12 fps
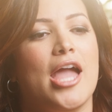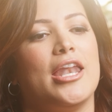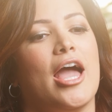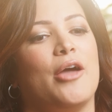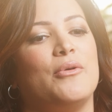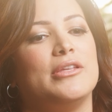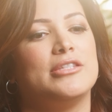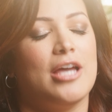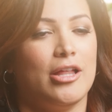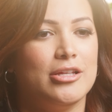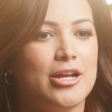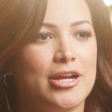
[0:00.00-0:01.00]
And I would
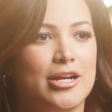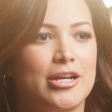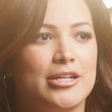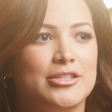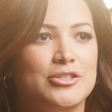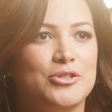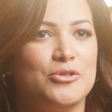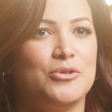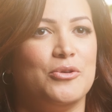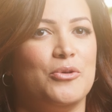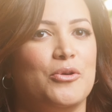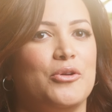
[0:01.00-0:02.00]
tell her
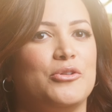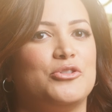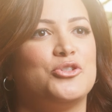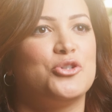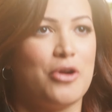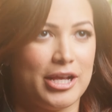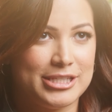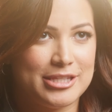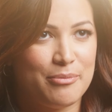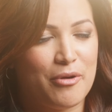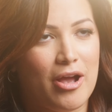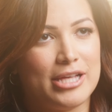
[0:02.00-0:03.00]
to
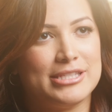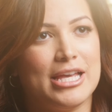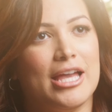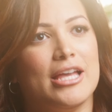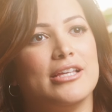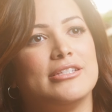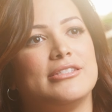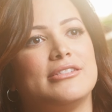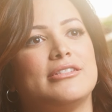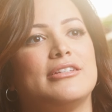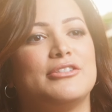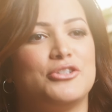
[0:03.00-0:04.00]
trust the
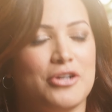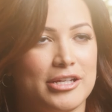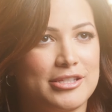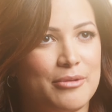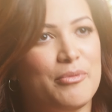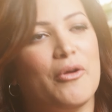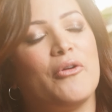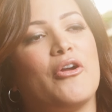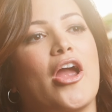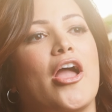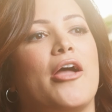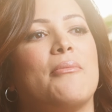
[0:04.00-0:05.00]
process, trust the
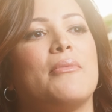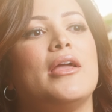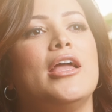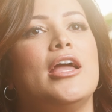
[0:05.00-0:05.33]
program,